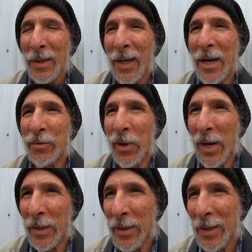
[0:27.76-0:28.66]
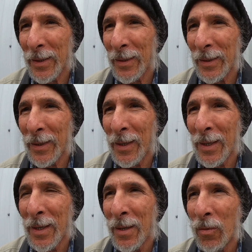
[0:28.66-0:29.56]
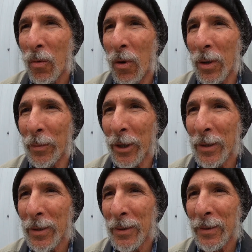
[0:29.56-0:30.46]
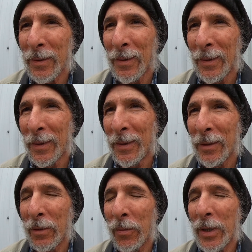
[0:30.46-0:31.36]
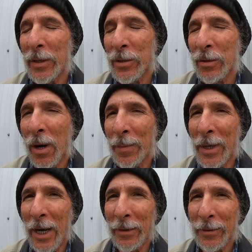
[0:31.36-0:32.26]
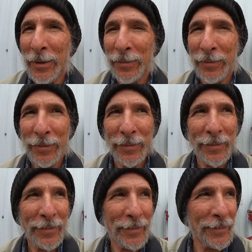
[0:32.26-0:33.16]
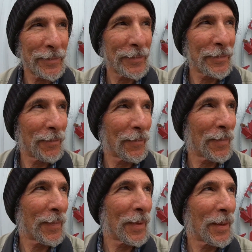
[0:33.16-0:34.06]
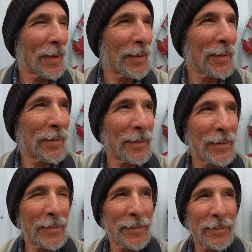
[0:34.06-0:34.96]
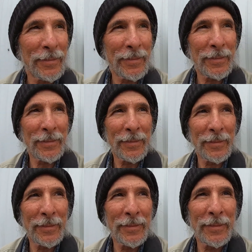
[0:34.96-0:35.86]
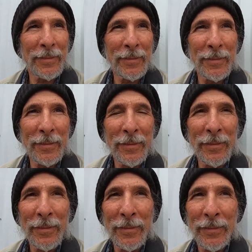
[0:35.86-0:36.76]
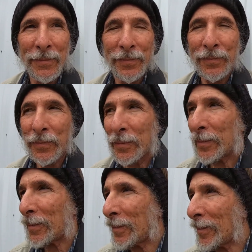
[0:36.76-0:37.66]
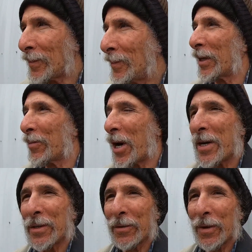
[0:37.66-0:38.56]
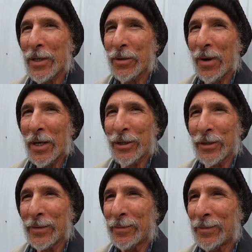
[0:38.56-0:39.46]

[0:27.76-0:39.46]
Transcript: Light rain, warmer. The wind has dropped down. And I'm just taking it easy today. I don't have anything on my agenda except celebrating the resurrection.